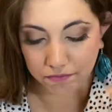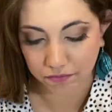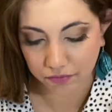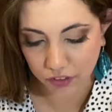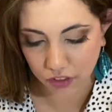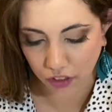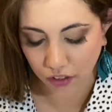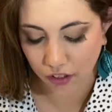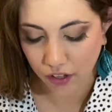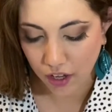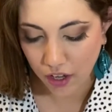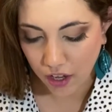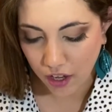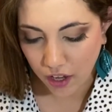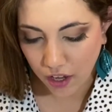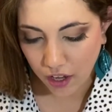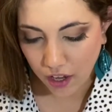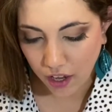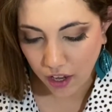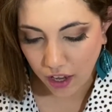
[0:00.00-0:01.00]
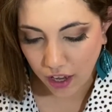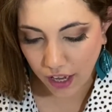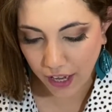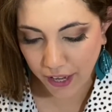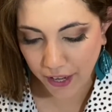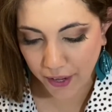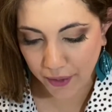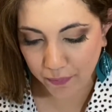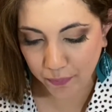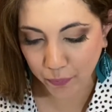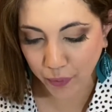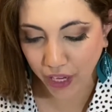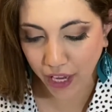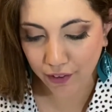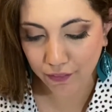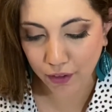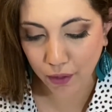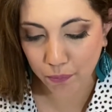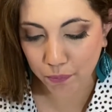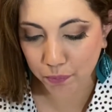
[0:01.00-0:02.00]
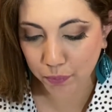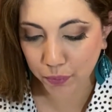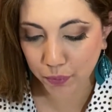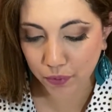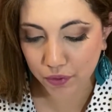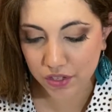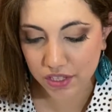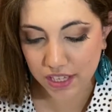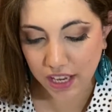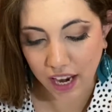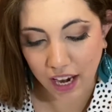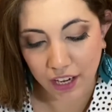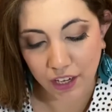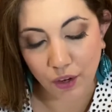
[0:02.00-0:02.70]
so. We have a poolside